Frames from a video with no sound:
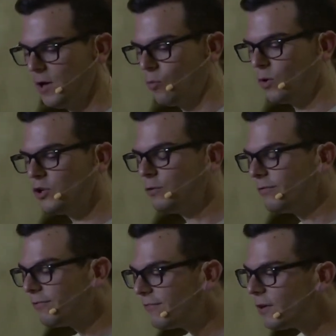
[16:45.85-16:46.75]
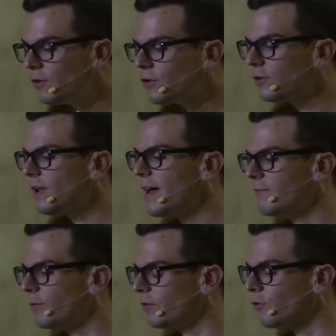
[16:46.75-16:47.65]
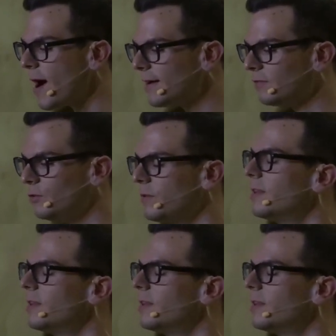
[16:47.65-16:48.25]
When you fill your life with gratitude,